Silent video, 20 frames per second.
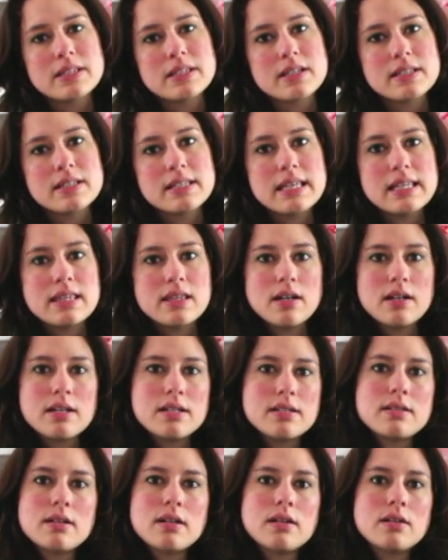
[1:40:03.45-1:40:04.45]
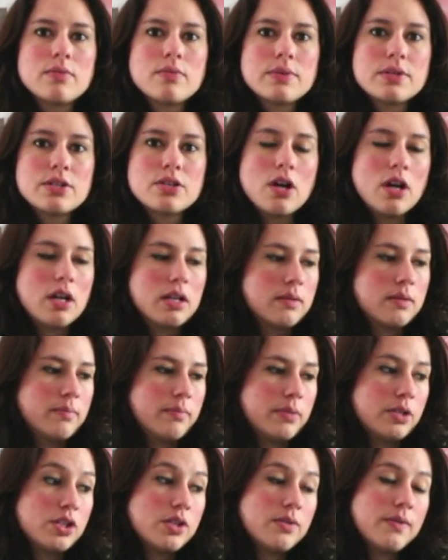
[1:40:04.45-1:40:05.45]
because he thought his daughter was gone,
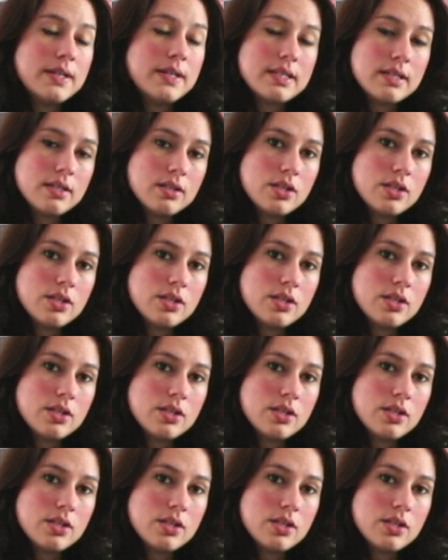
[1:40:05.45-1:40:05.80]
but she wasn't.